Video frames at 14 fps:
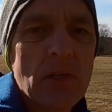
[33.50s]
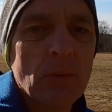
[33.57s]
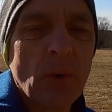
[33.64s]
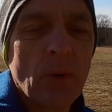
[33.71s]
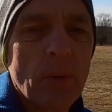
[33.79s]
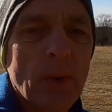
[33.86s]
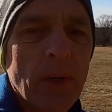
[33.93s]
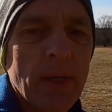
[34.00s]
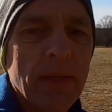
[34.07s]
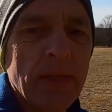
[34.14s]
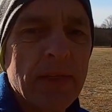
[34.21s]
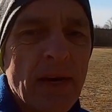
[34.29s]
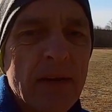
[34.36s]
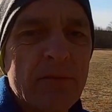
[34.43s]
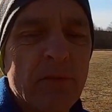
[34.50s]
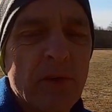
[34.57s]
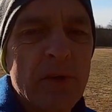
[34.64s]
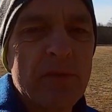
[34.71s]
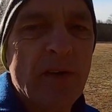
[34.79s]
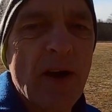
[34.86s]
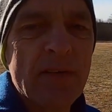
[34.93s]
So where were the
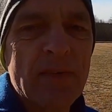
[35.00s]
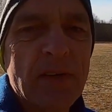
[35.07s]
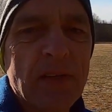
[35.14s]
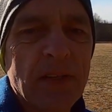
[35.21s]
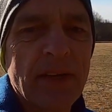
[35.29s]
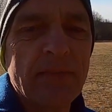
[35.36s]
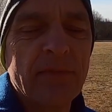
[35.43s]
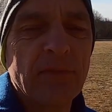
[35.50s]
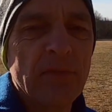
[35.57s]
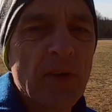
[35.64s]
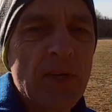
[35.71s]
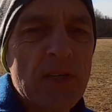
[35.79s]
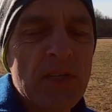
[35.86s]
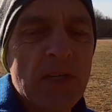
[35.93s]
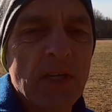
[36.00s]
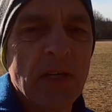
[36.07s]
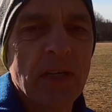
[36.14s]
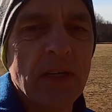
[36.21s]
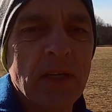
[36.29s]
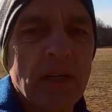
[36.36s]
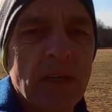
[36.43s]
945 on the left wrist?
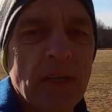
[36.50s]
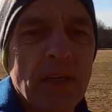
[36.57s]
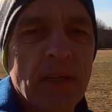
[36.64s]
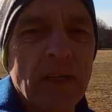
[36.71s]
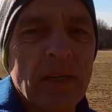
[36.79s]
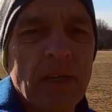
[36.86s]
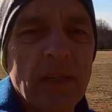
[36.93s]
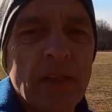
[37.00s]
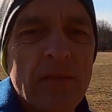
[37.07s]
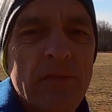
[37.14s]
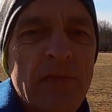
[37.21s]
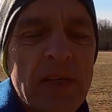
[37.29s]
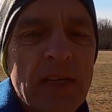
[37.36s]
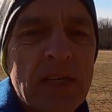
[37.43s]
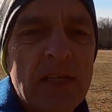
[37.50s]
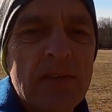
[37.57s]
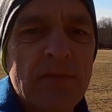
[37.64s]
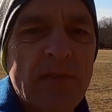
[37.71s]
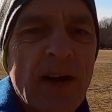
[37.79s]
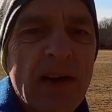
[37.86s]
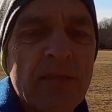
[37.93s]
The Fenix
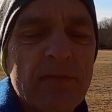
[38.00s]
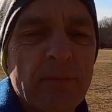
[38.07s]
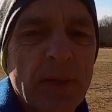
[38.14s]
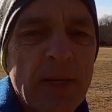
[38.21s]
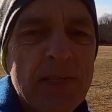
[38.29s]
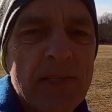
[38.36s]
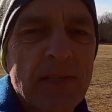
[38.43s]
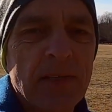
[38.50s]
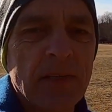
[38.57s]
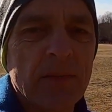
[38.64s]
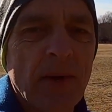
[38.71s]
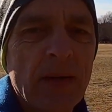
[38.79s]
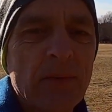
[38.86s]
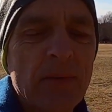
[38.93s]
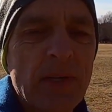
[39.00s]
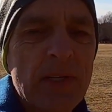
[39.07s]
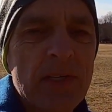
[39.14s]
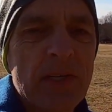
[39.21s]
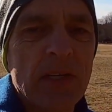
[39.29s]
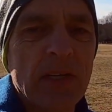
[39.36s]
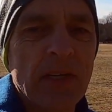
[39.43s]
5 Plus on the right
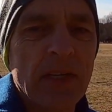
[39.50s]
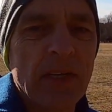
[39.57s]
wrist.